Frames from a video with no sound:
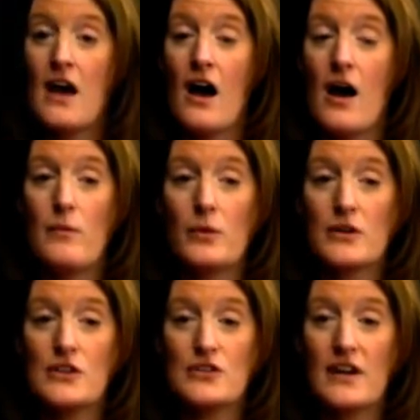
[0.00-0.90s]
Um, we're
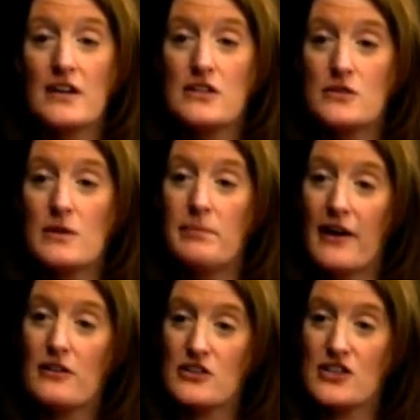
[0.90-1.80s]
going to try and do a
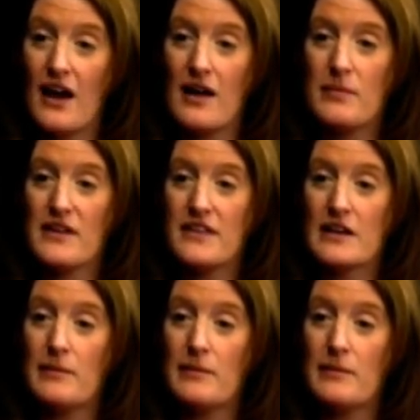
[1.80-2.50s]
better job, I think,